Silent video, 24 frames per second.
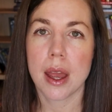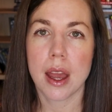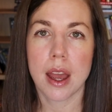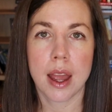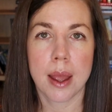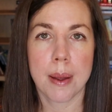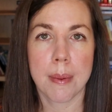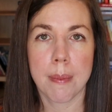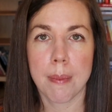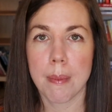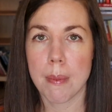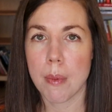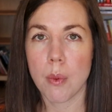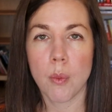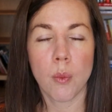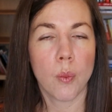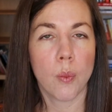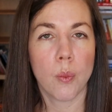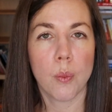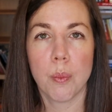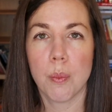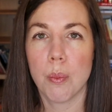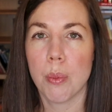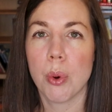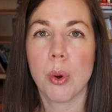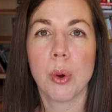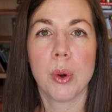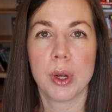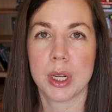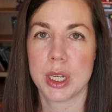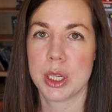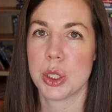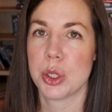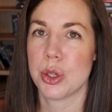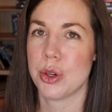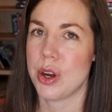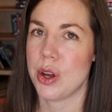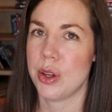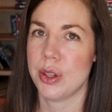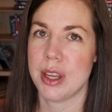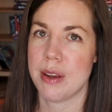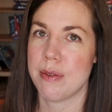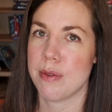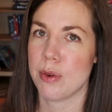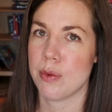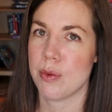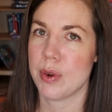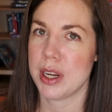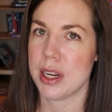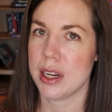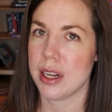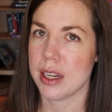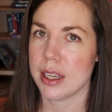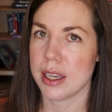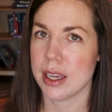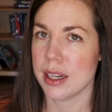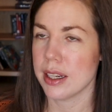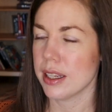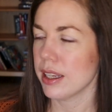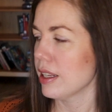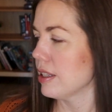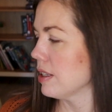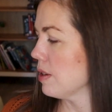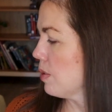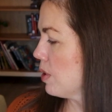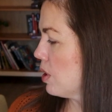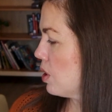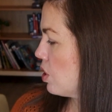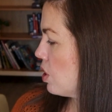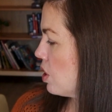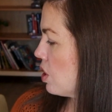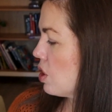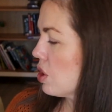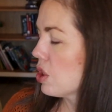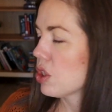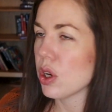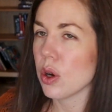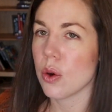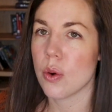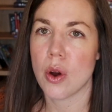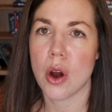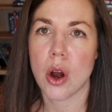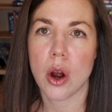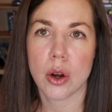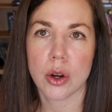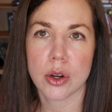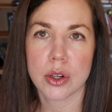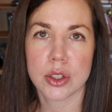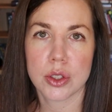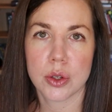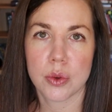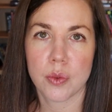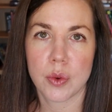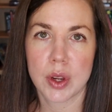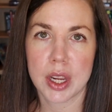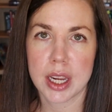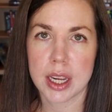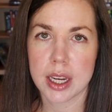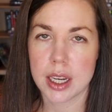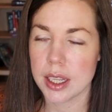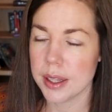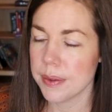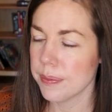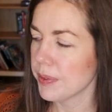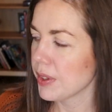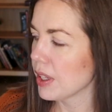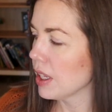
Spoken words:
I'm pretty sure I'll never read it again because it was just so hard to read.